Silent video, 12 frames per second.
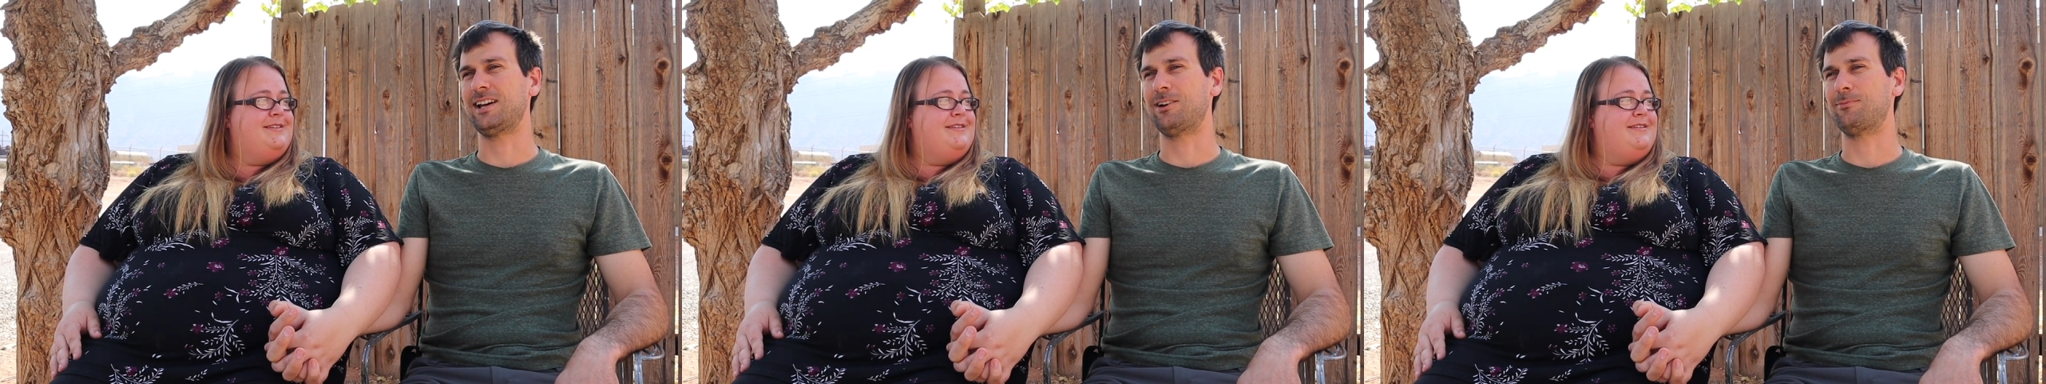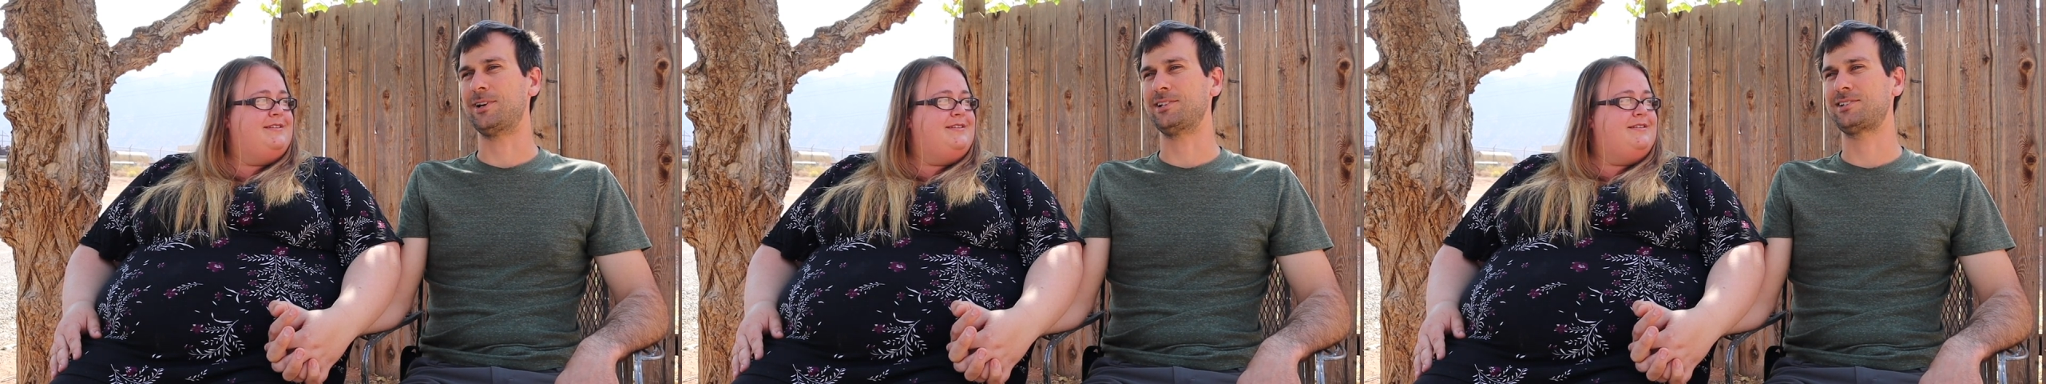Speaker 1: how
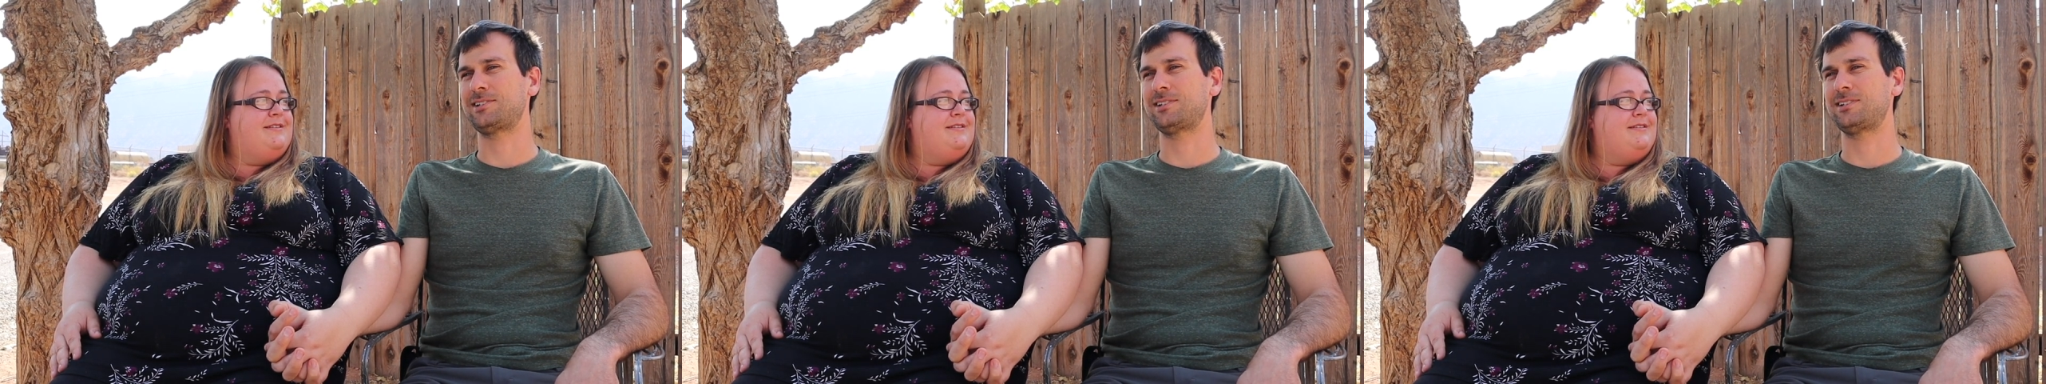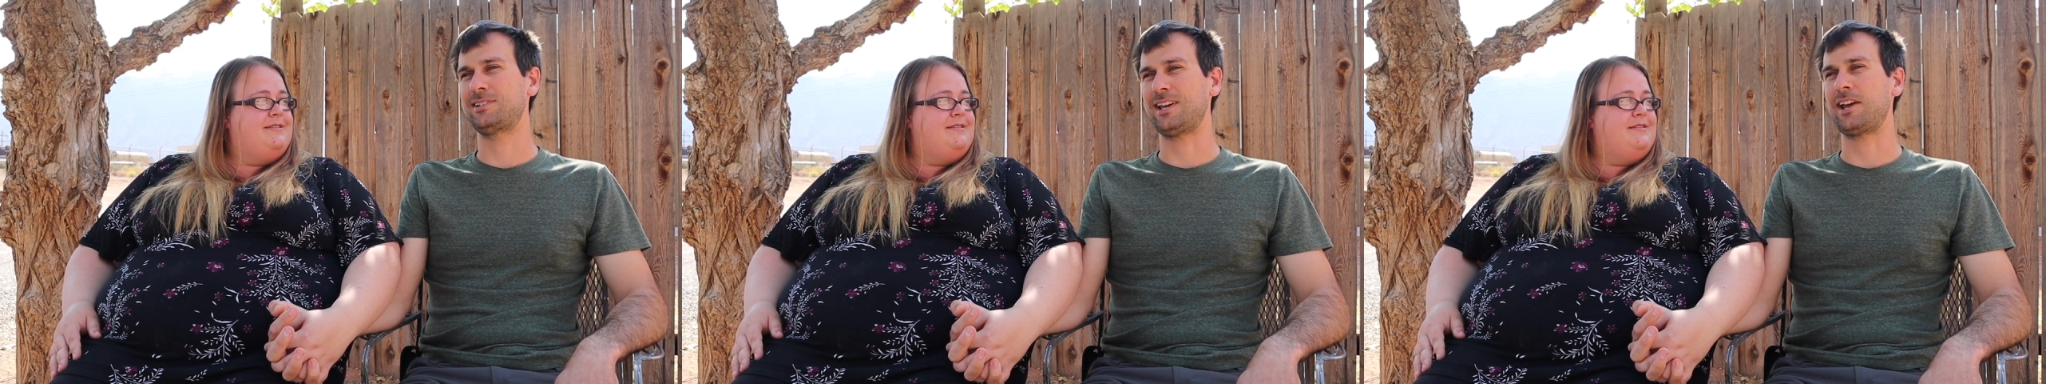much
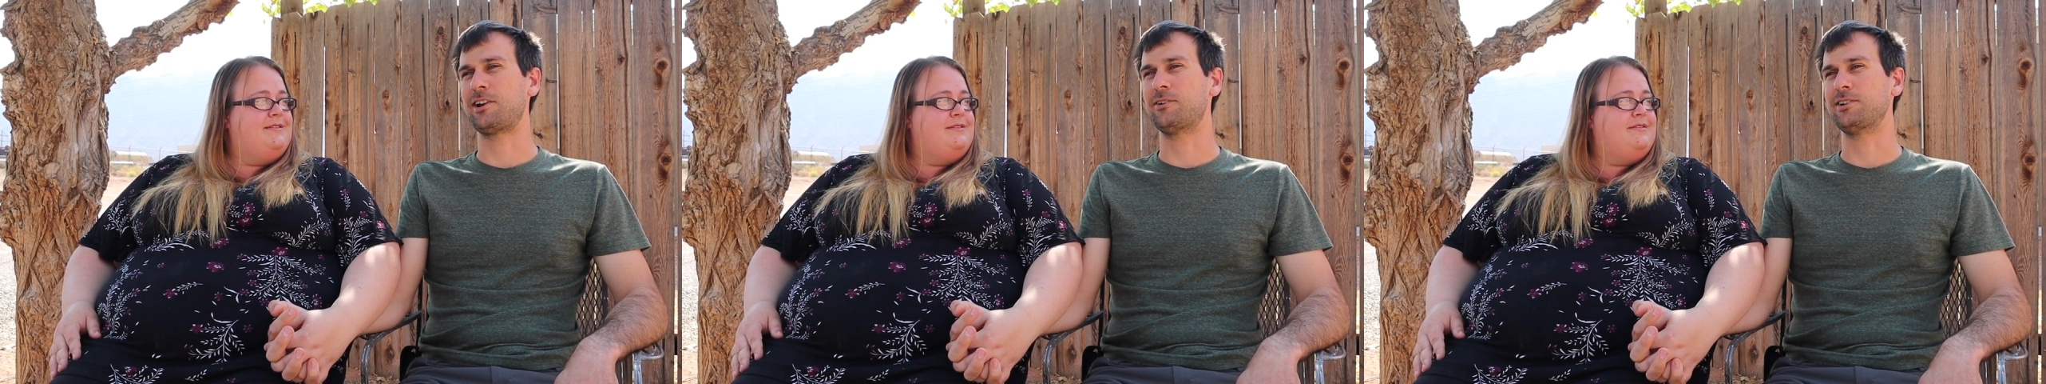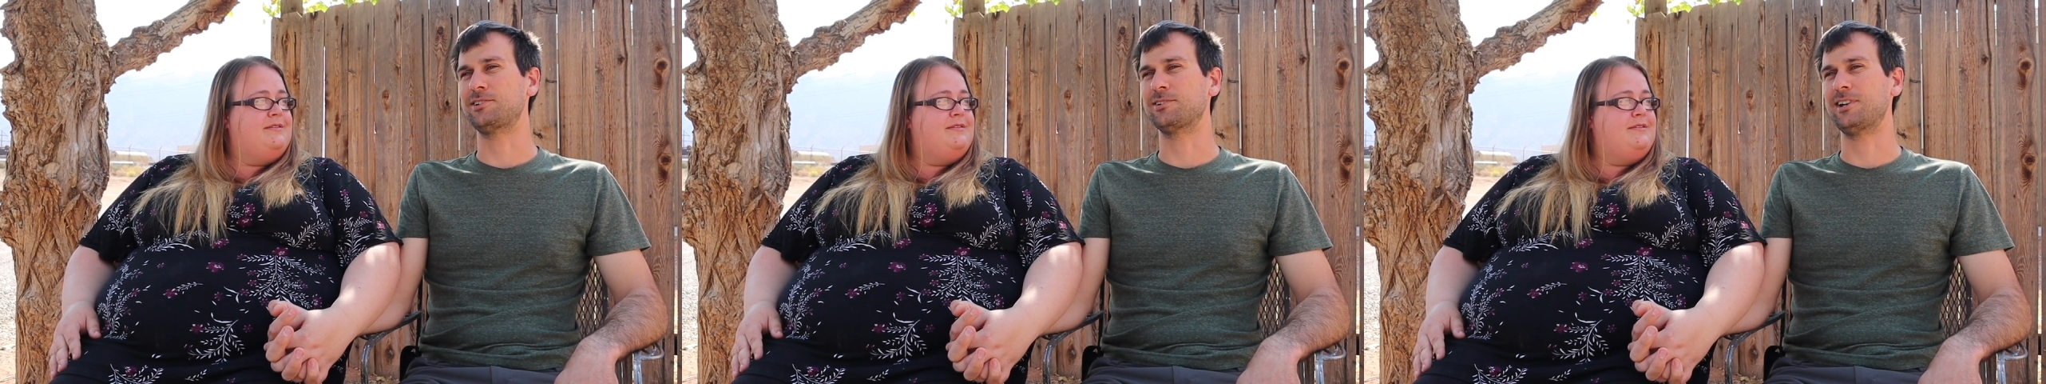Tango
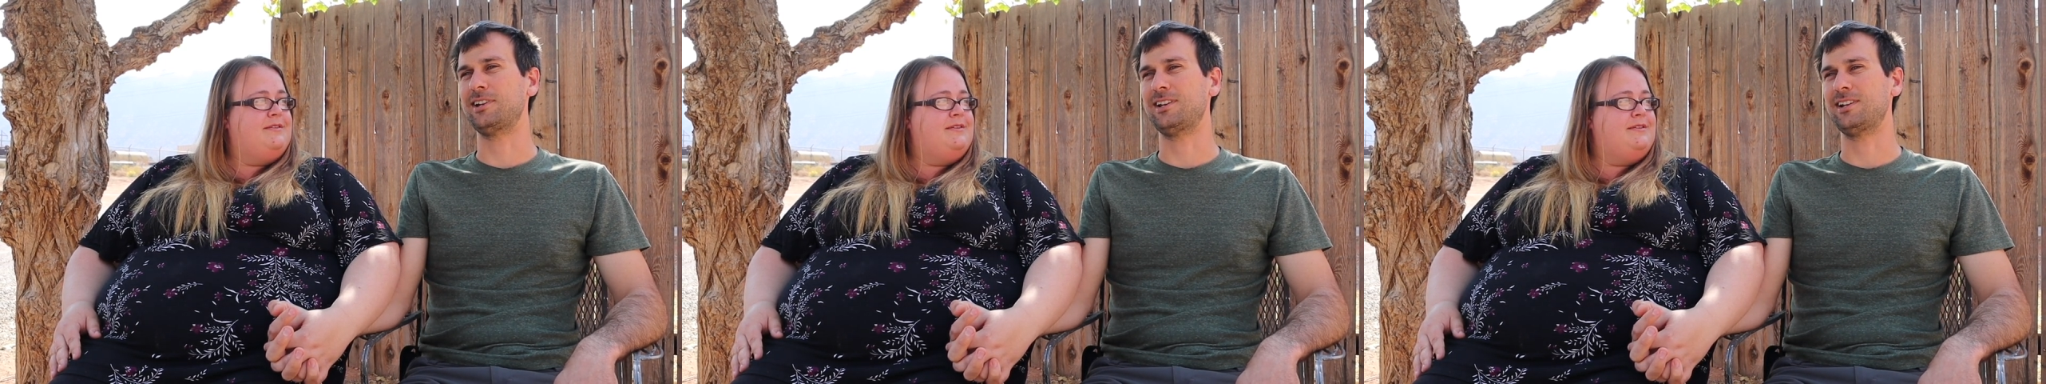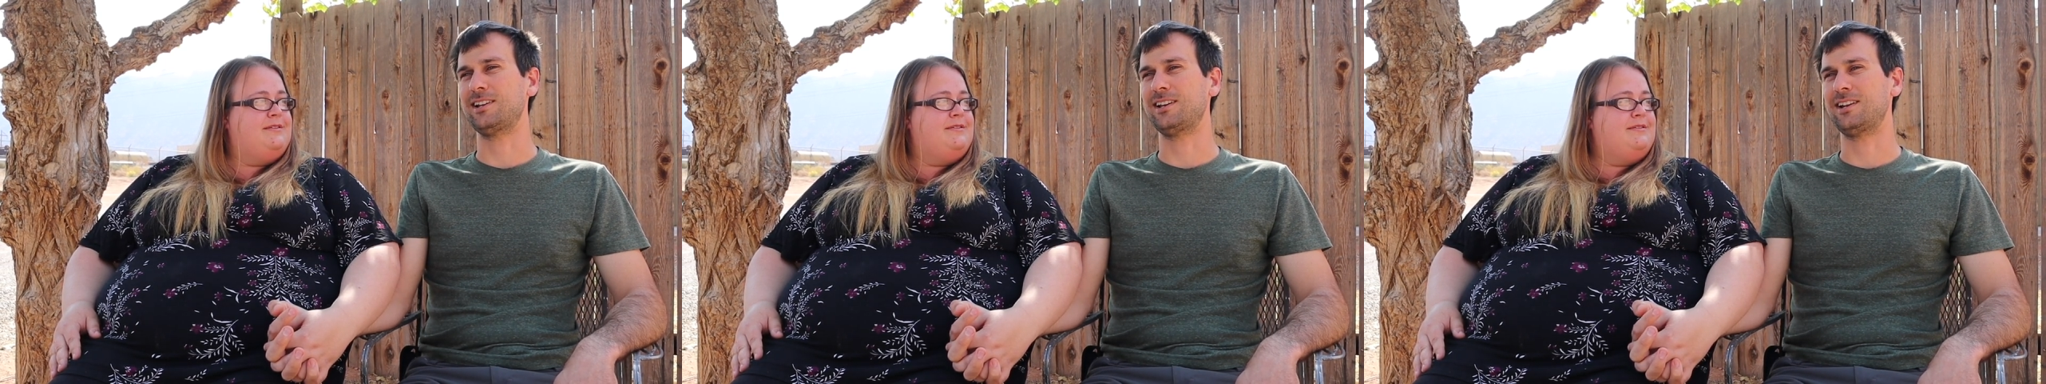enjoyed
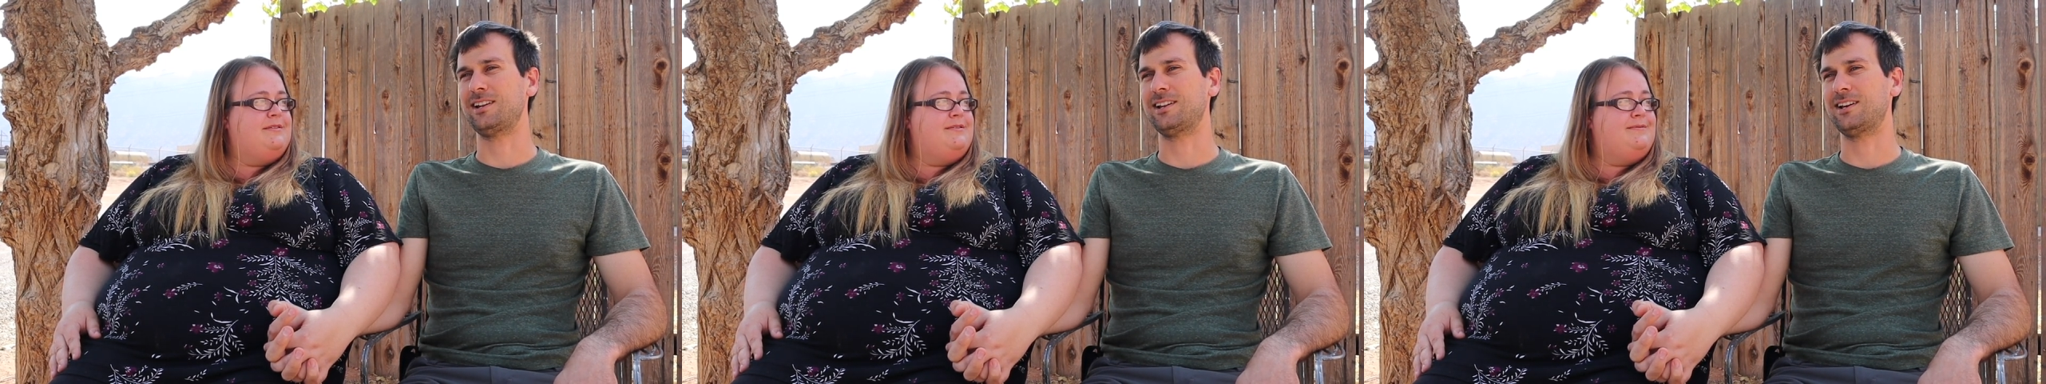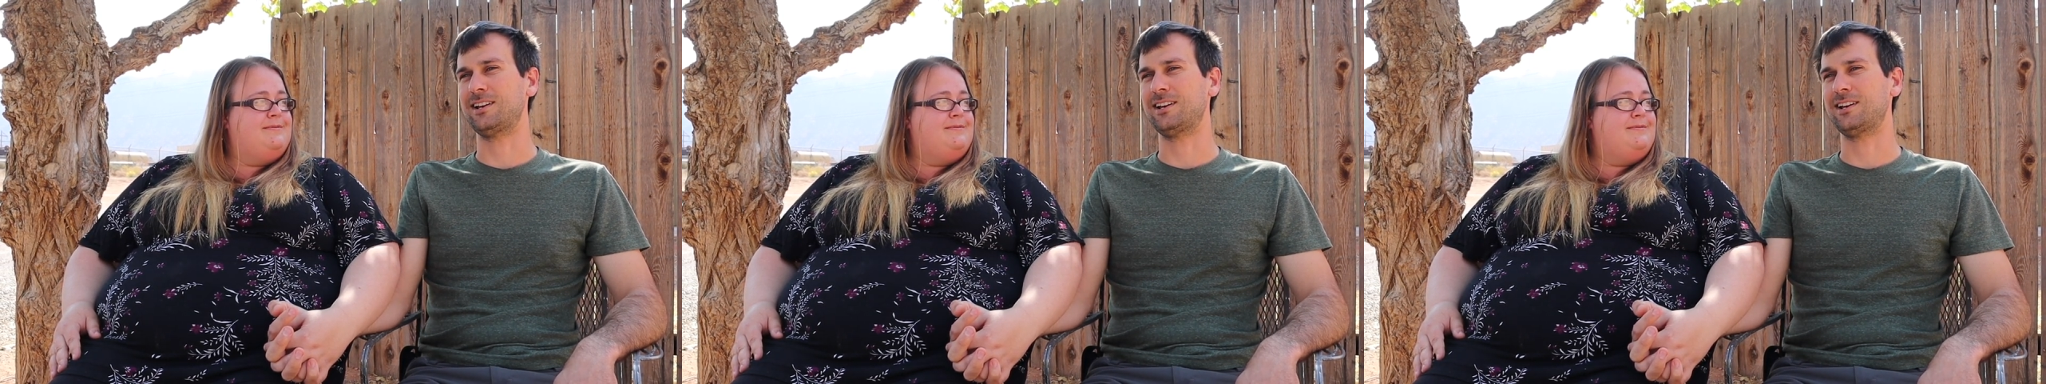it, and